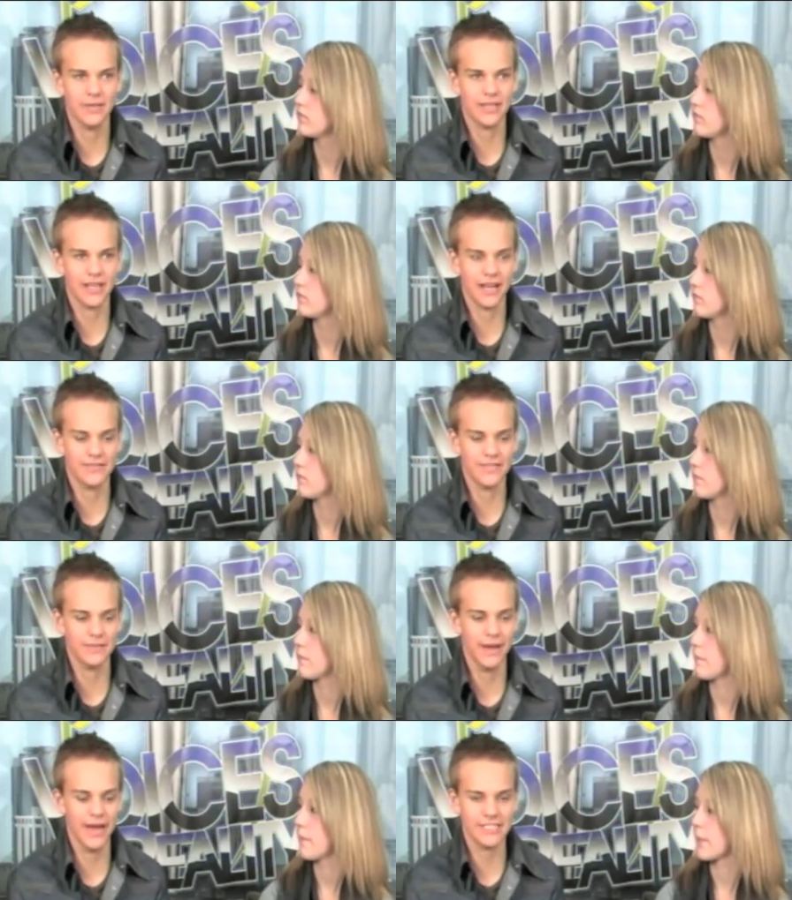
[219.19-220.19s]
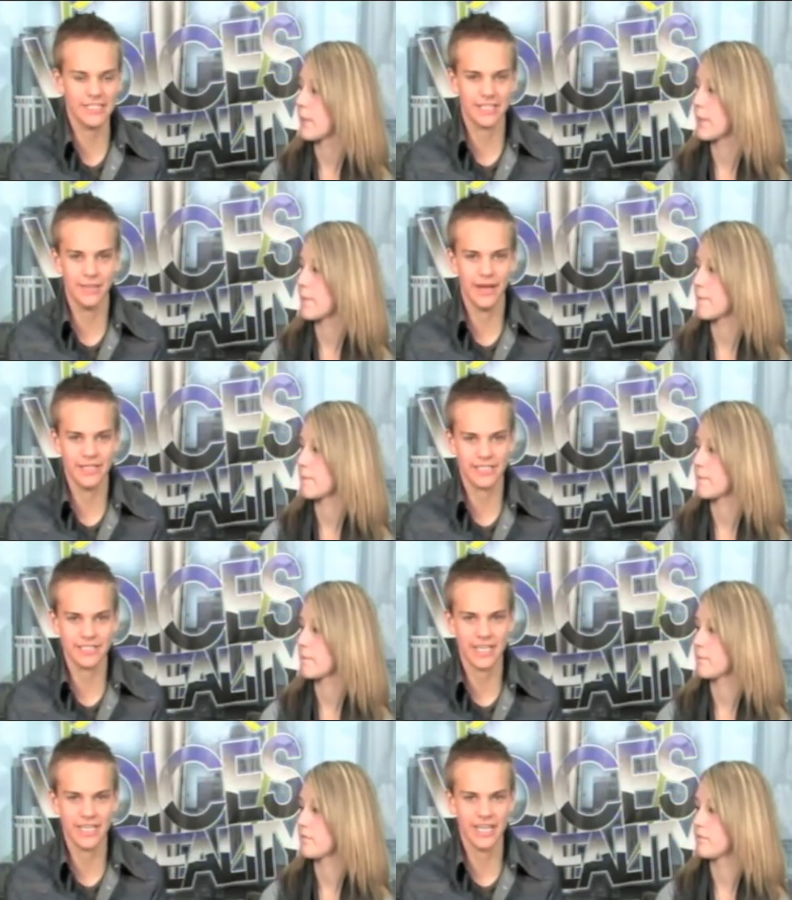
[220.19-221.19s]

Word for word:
Speaker 1: and I did magic, and magic's kind of